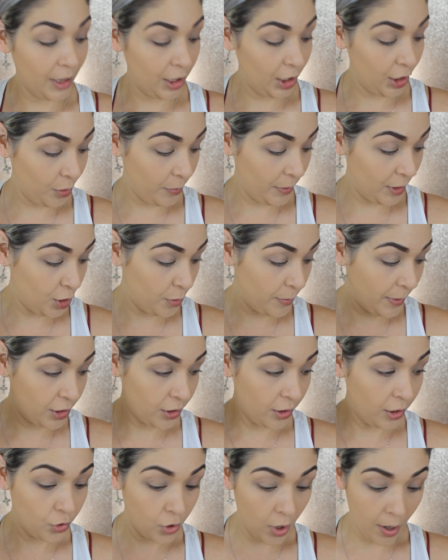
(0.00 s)
a little bit too much
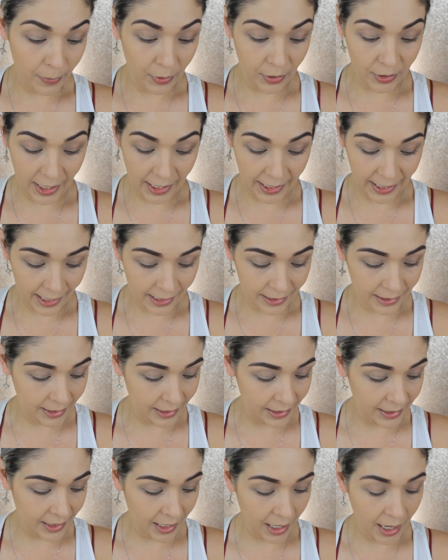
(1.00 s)
in the droppers, I guess,
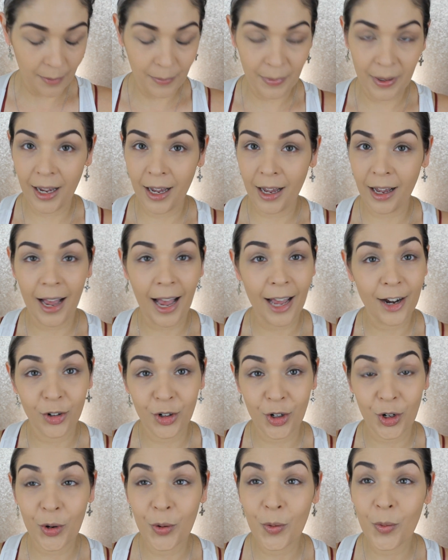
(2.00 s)
this time. Uh, I
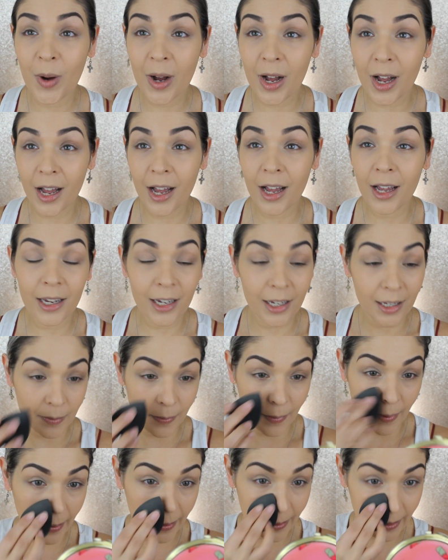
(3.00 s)
don't know what
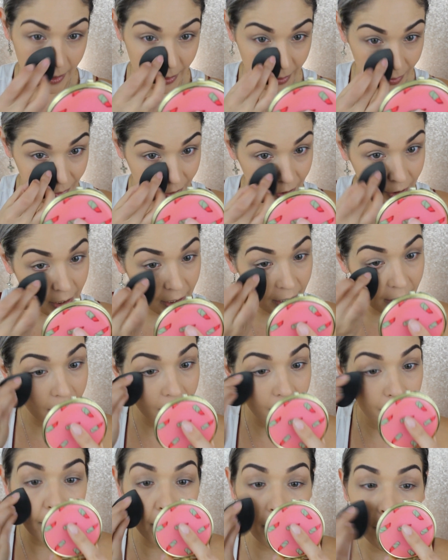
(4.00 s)
is my deal
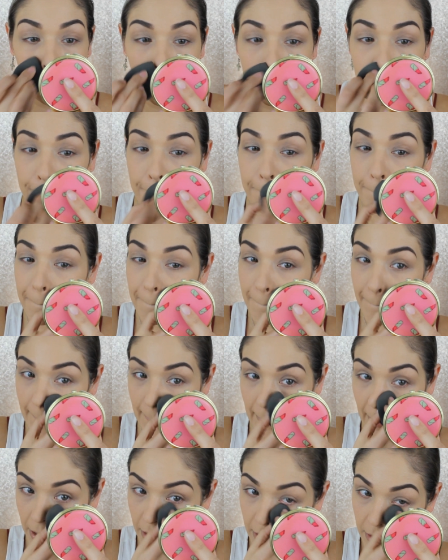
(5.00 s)
today, but
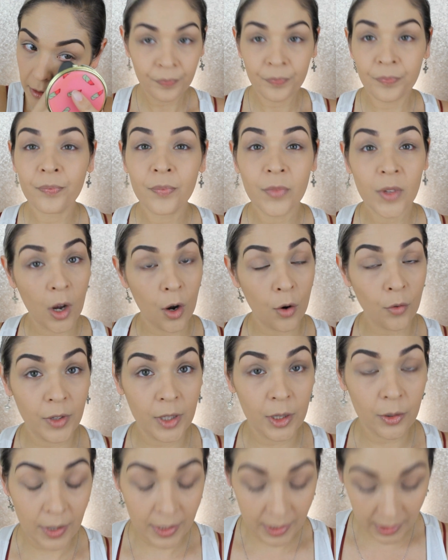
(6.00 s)
hopefully
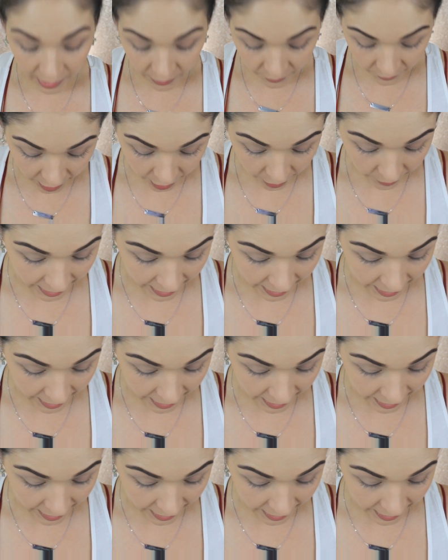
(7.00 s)
the rest of this video